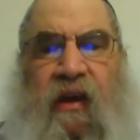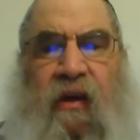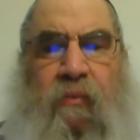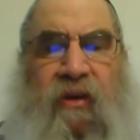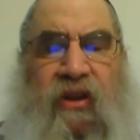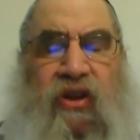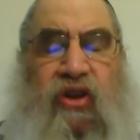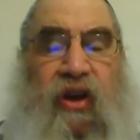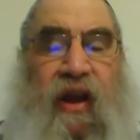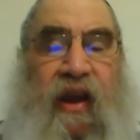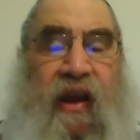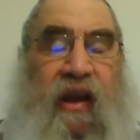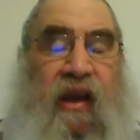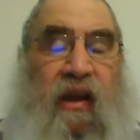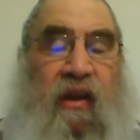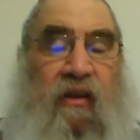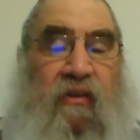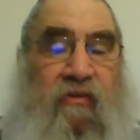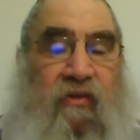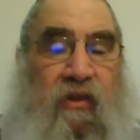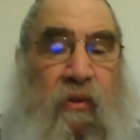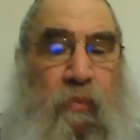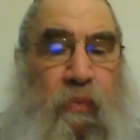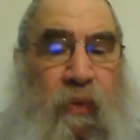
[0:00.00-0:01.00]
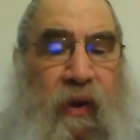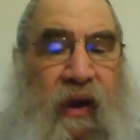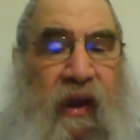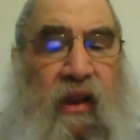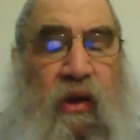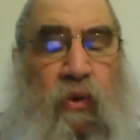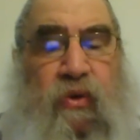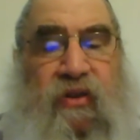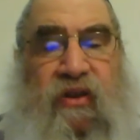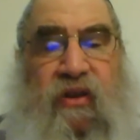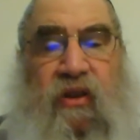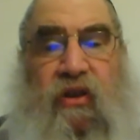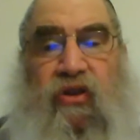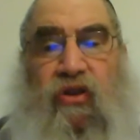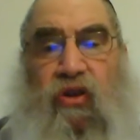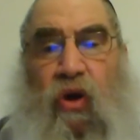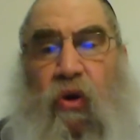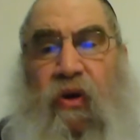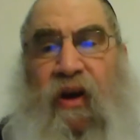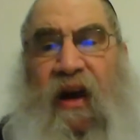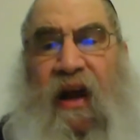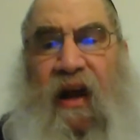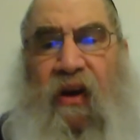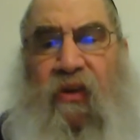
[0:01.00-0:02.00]
Masha'inkim, if the pale, he was in his
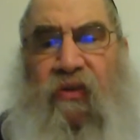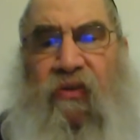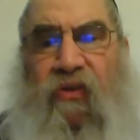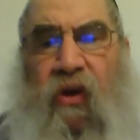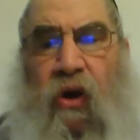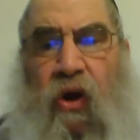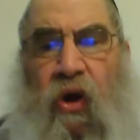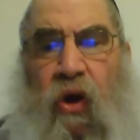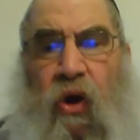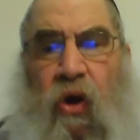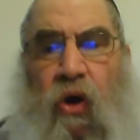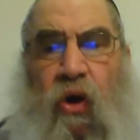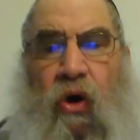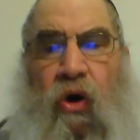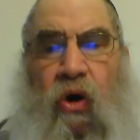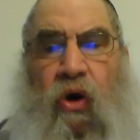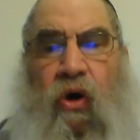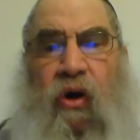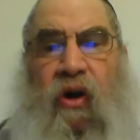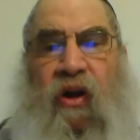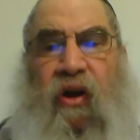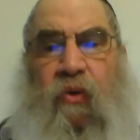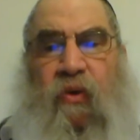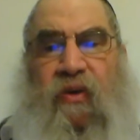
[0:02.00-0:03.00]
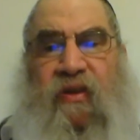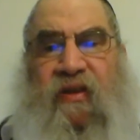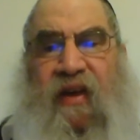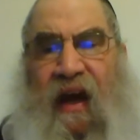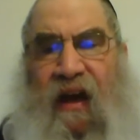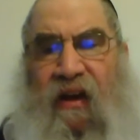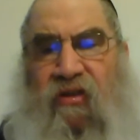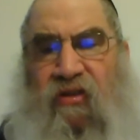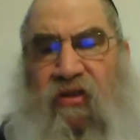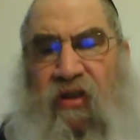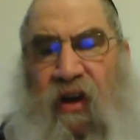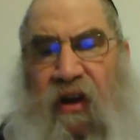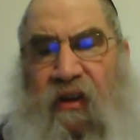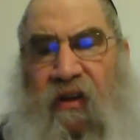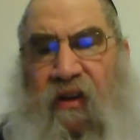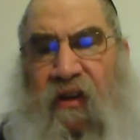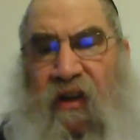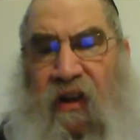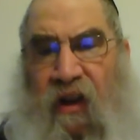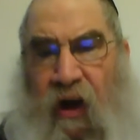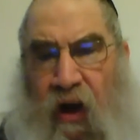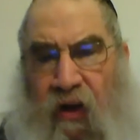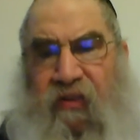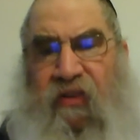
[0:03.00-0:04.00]
own house, or he was outside
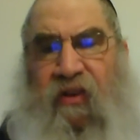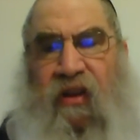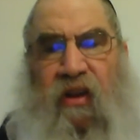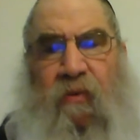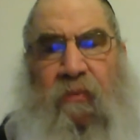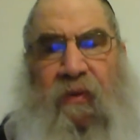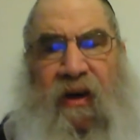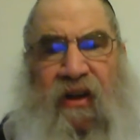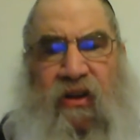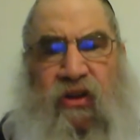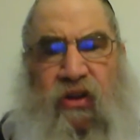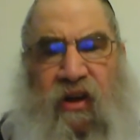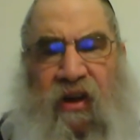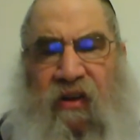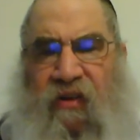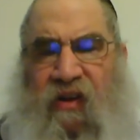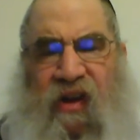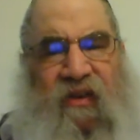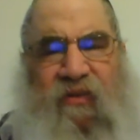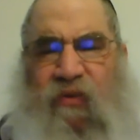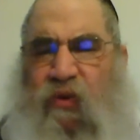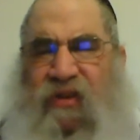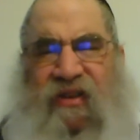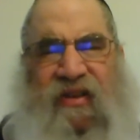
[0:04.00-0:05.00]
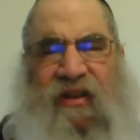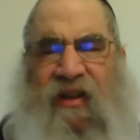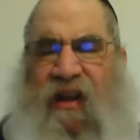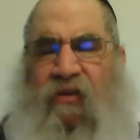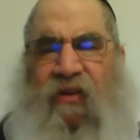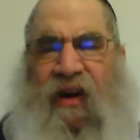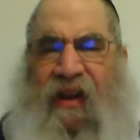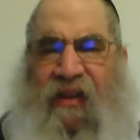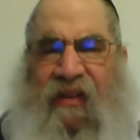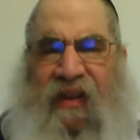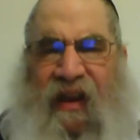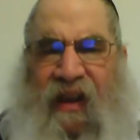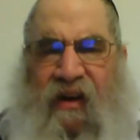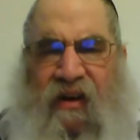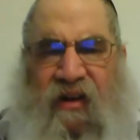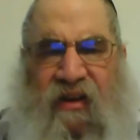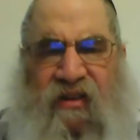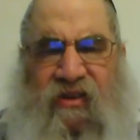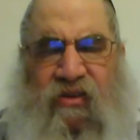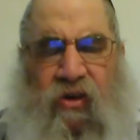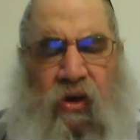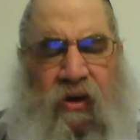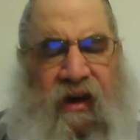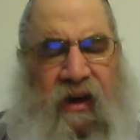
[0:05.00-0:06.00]
under the Mashkev. It was not in
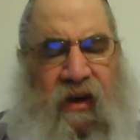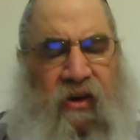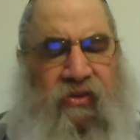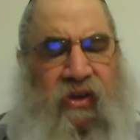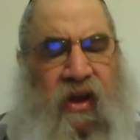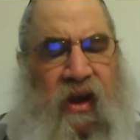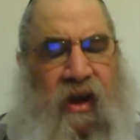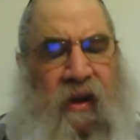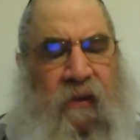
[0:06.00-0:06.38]
his own house.